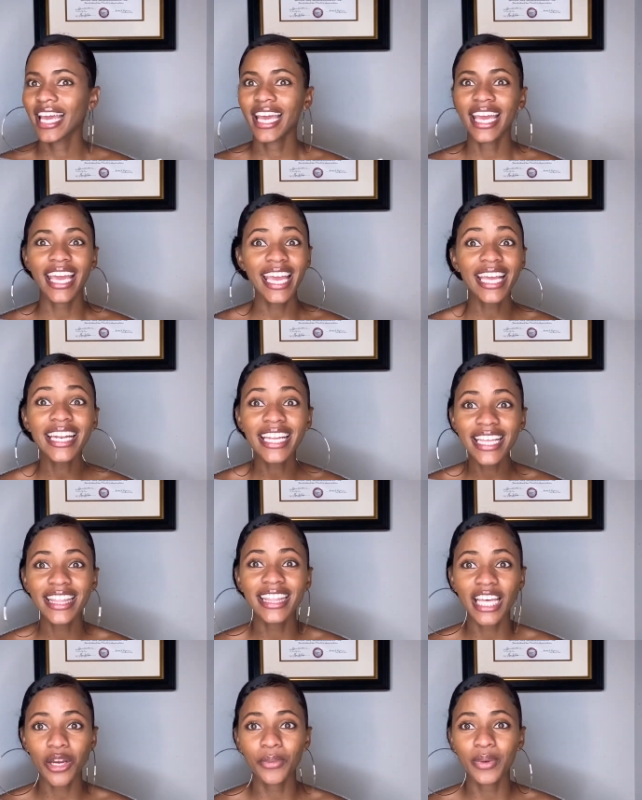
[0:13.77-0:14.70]

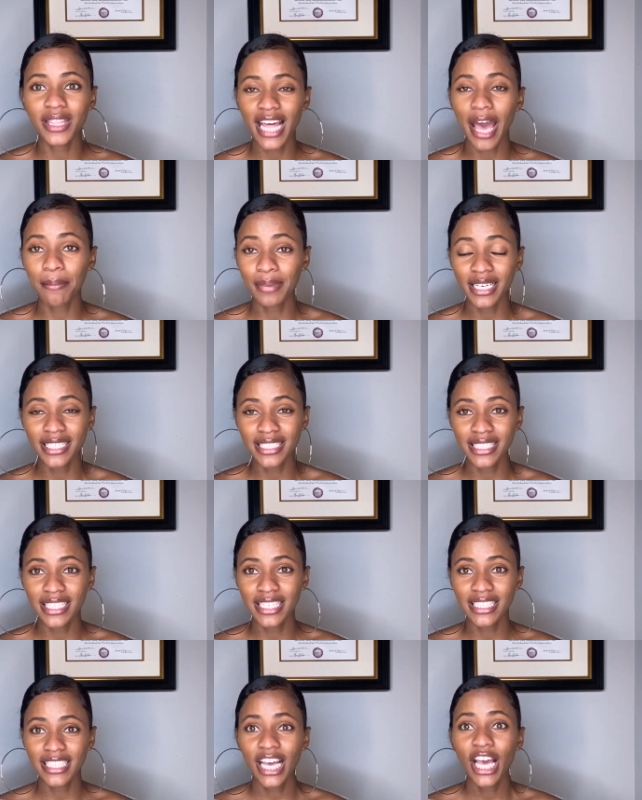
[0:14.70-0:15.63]
anything with that
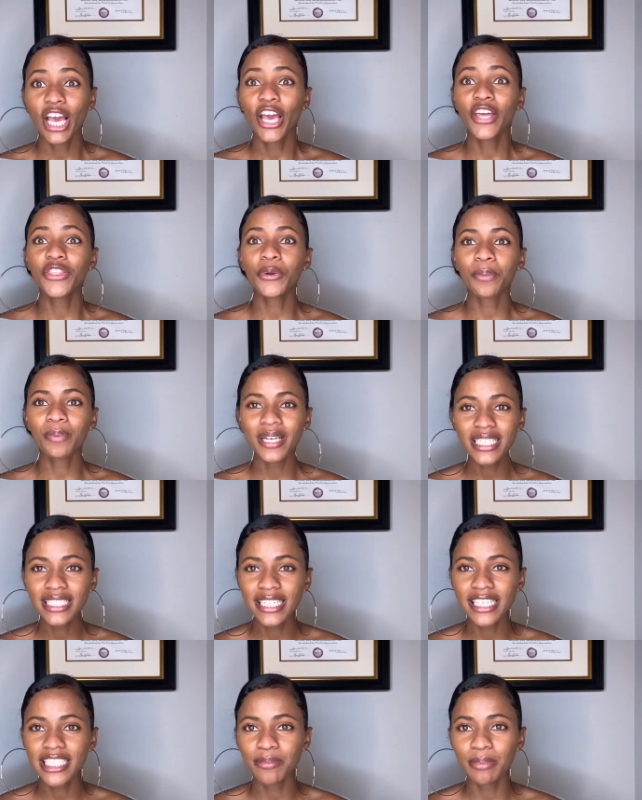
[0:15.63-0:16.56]
business. And the
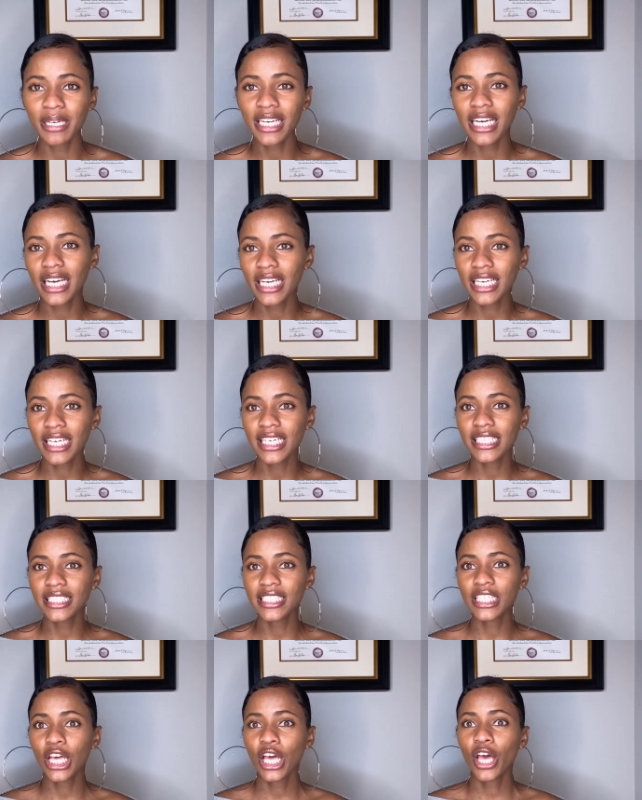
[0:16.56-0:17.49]
reason is because
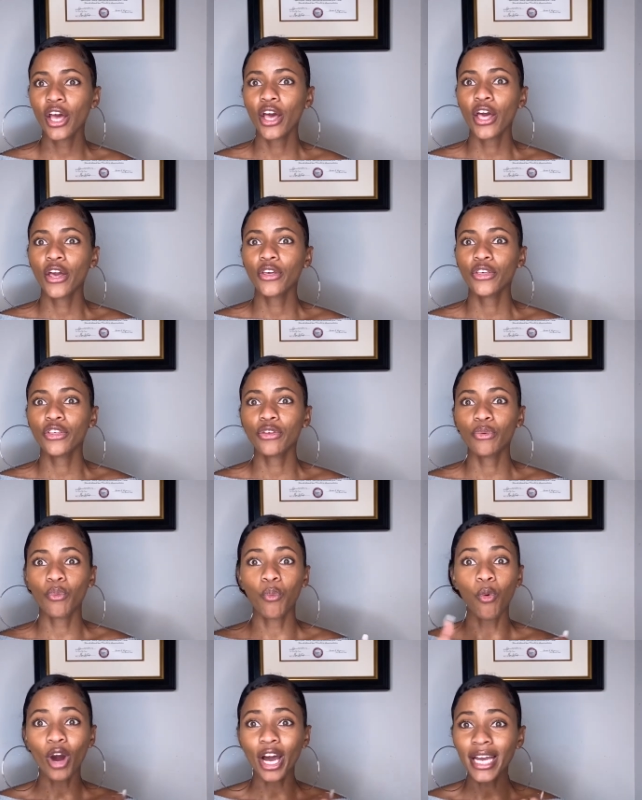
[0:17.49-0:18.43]

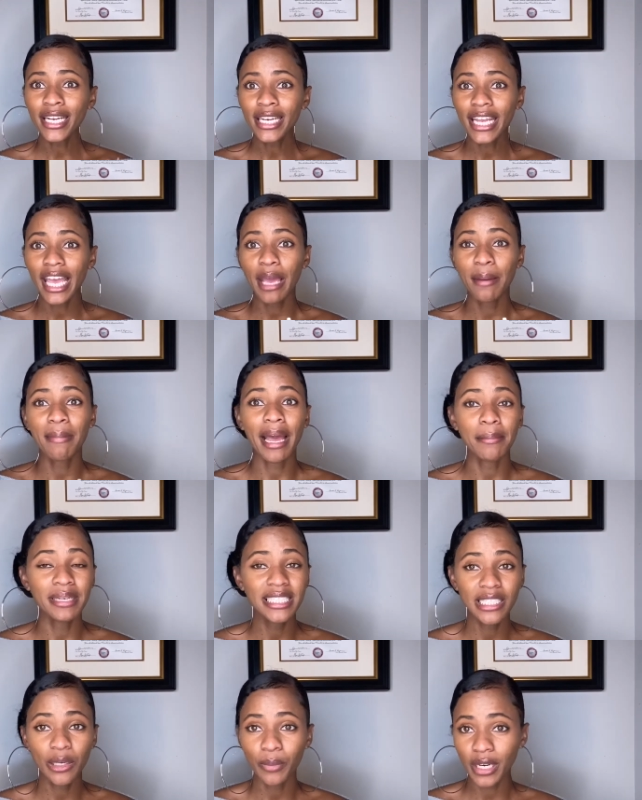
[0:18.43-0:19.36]
one, it might be
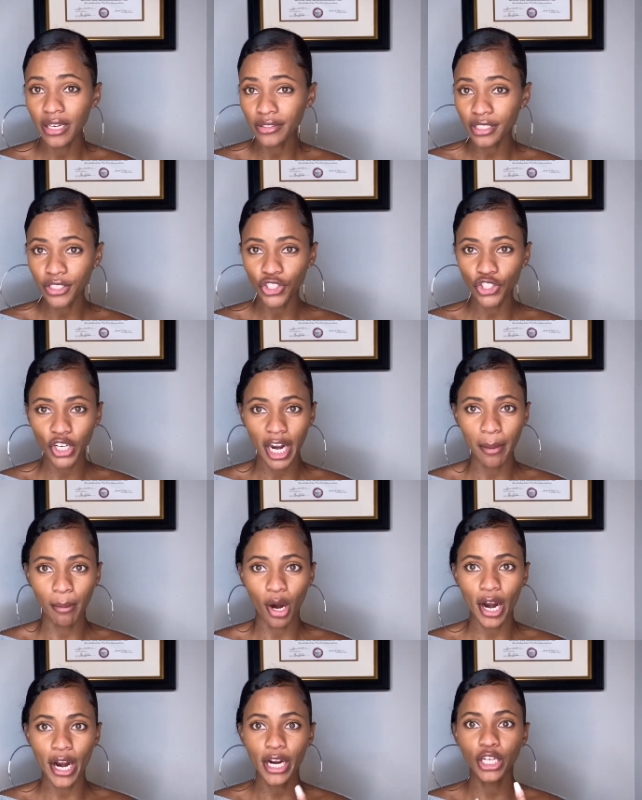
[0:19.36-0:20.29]
someone else's
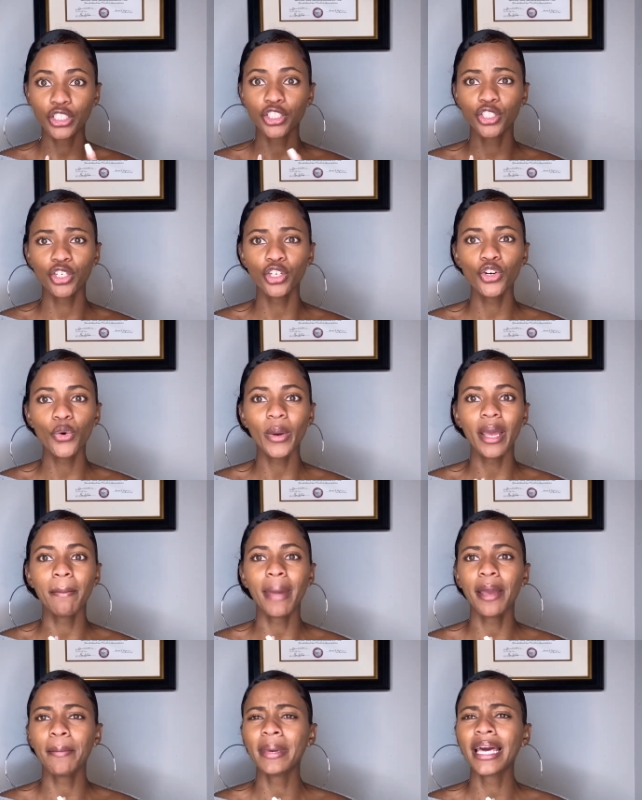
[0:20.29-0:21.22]
trademark. Two, it
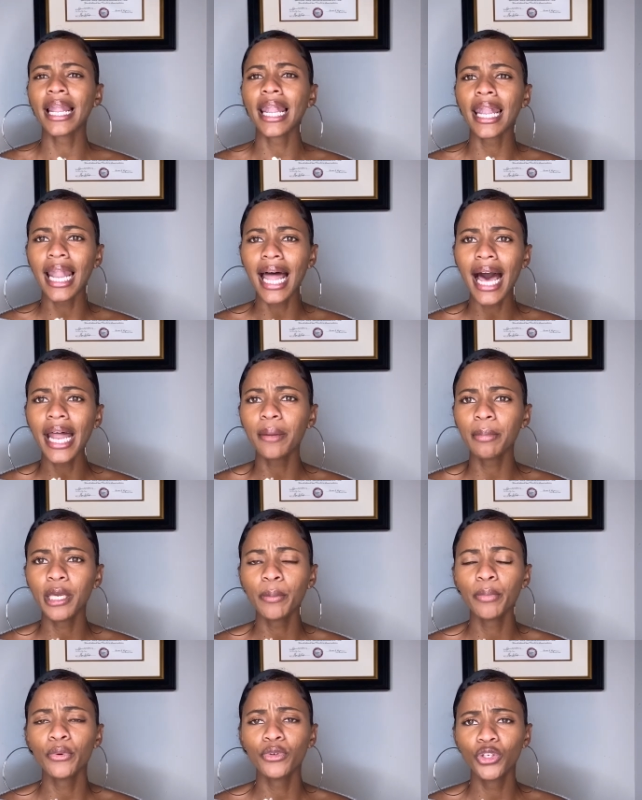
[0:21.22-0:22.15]
may be a lot of
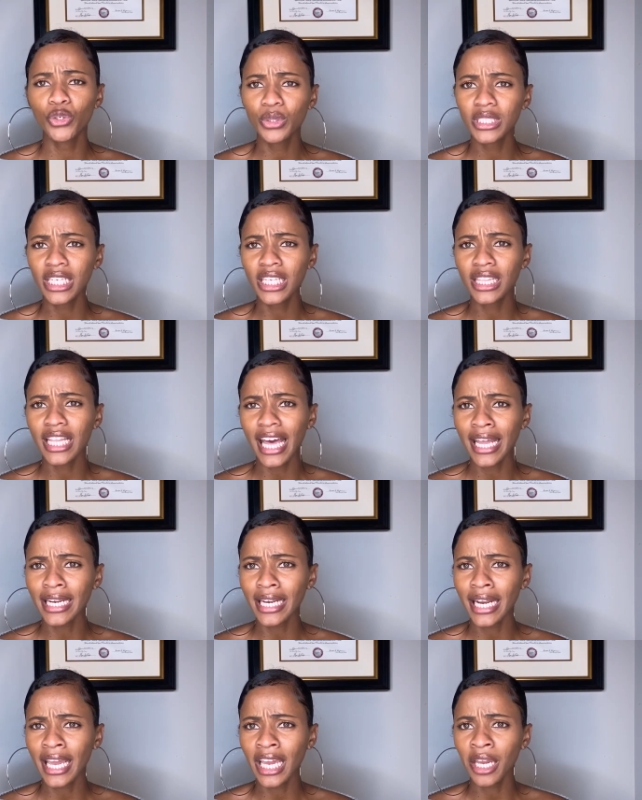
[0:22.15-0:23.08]
people using that
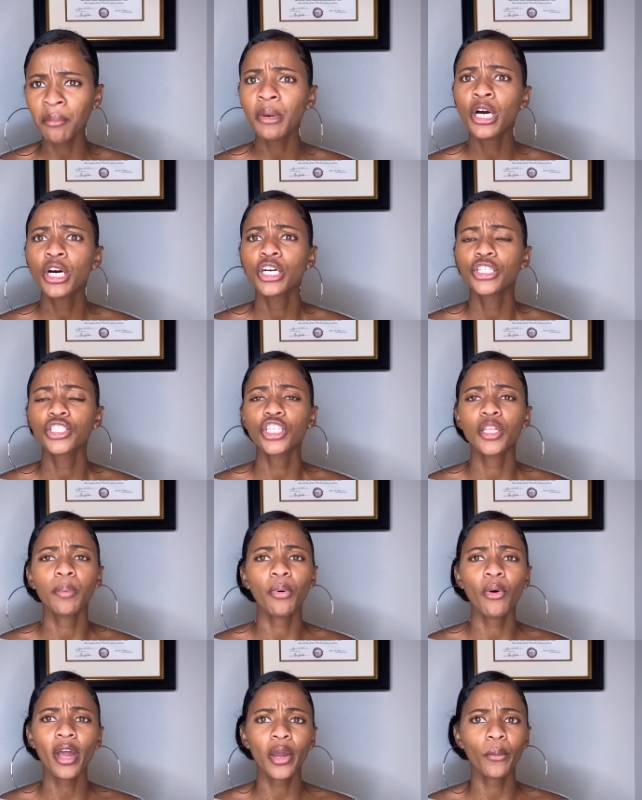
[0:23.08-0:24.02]
name to the
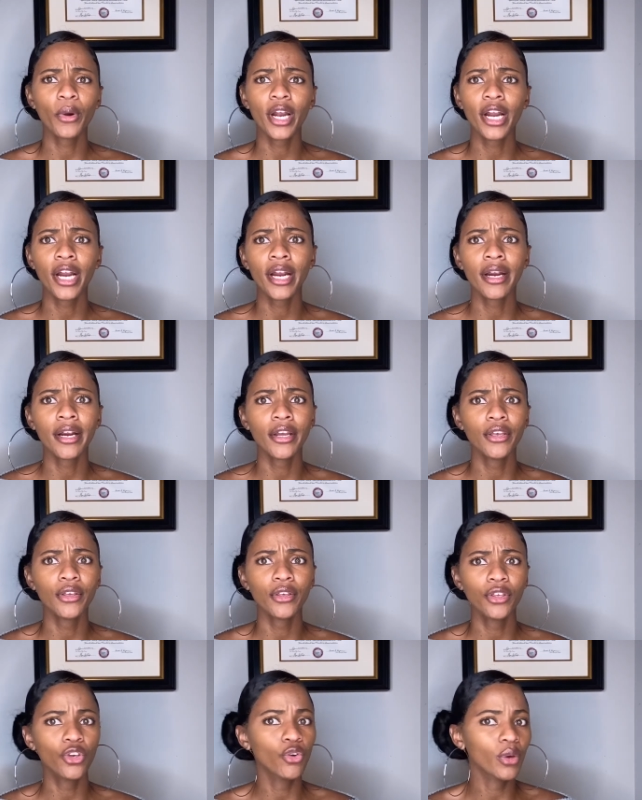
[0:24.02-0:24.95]
point where
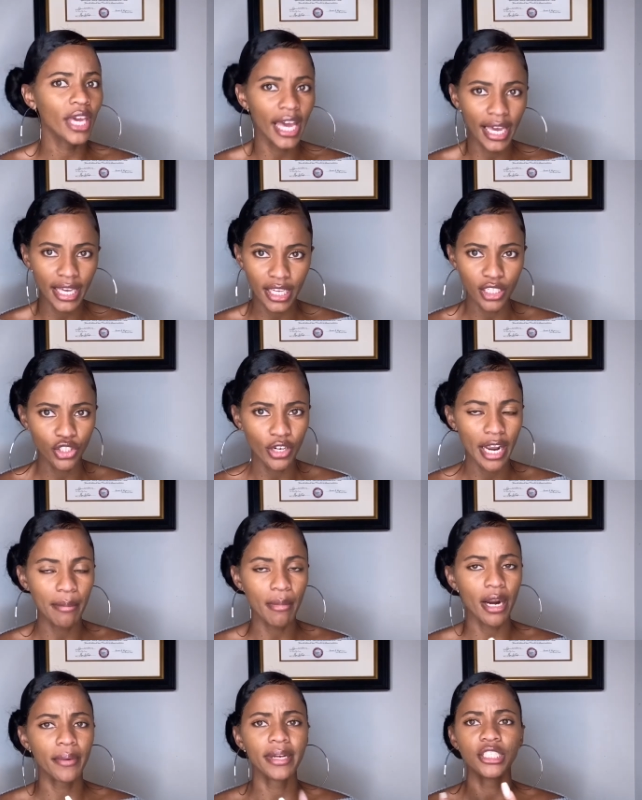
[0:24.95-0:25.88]
you can't get
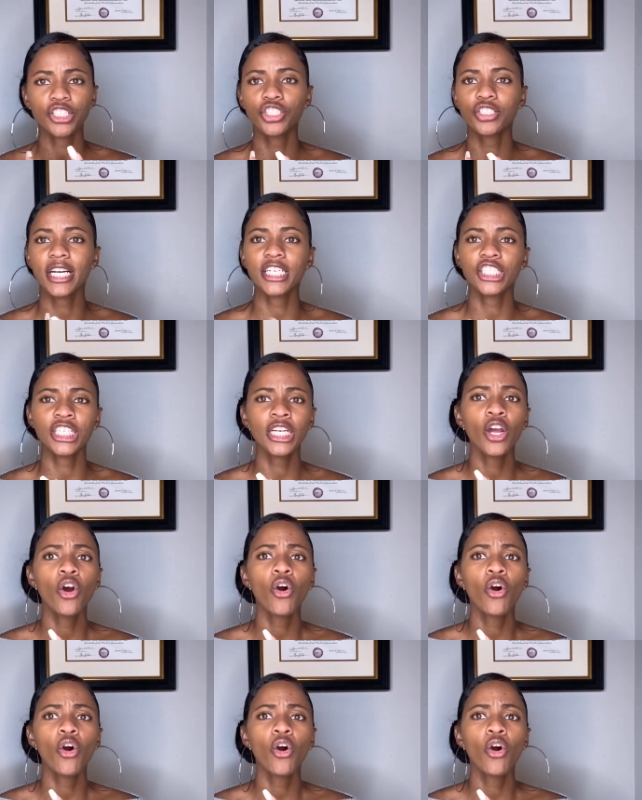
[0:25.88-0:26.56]
trademark registration.